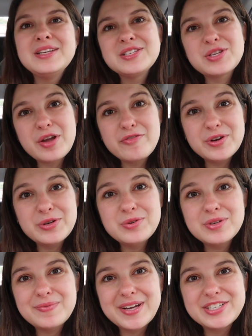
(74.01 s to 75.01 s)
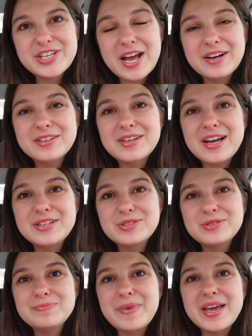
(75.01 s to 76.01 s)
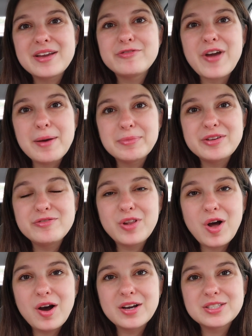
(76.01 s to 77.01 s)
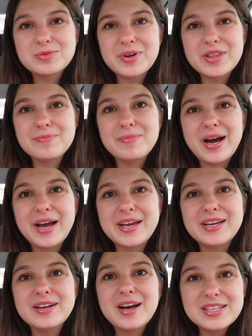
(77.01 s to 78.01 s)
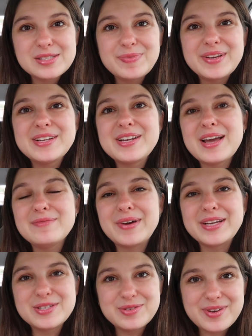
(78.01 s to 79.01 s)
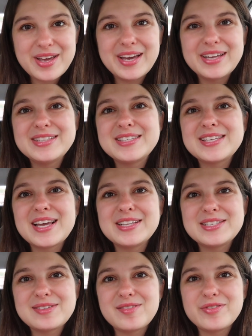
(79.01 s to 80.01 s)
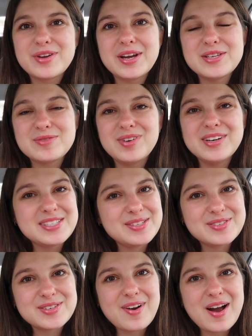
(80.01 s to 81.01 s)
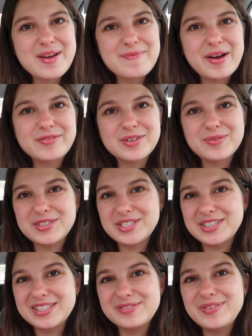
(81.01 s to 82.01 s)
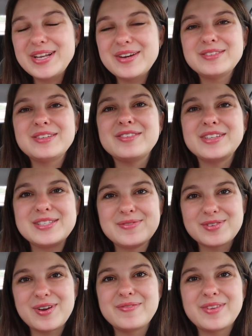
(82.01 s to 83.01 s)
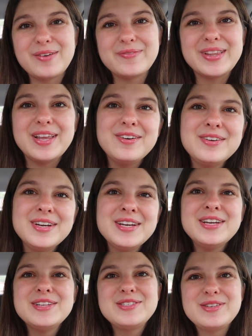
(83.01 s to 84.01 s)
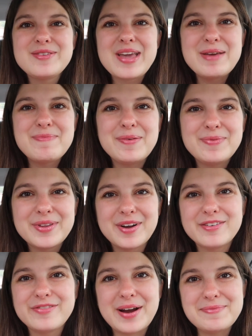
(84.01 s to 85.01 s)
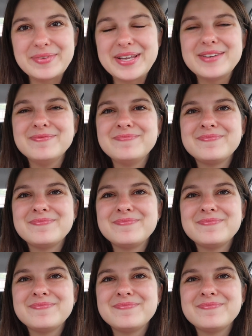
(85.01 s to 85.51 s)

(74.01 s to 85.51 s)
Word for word: So if you're new to my channel, I do make family vlogs with my husband and my two kids. And so if you guys want to subscribe after watching this video, definitely subscribe down below to keep up with our family.